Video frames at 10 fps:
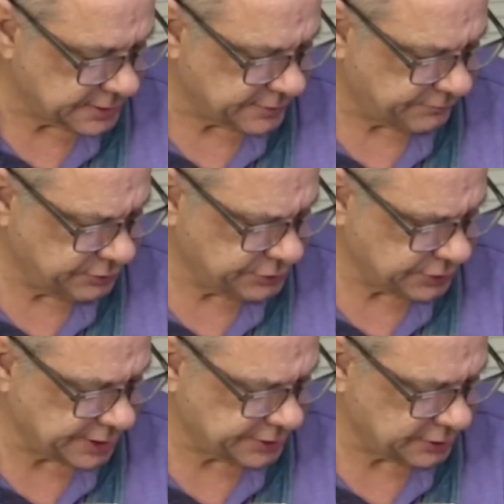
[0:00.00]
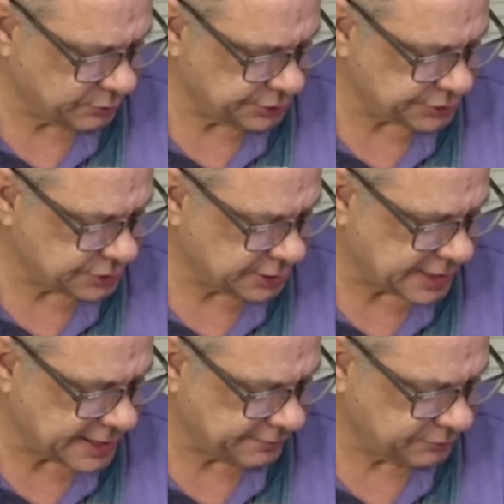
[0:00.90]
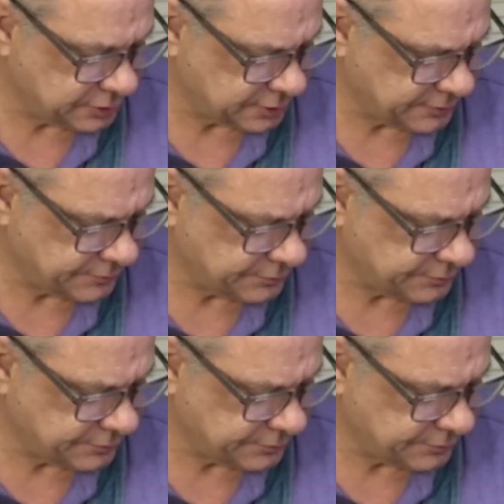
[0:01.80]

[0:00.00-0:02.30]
Future, I think we're just going to have to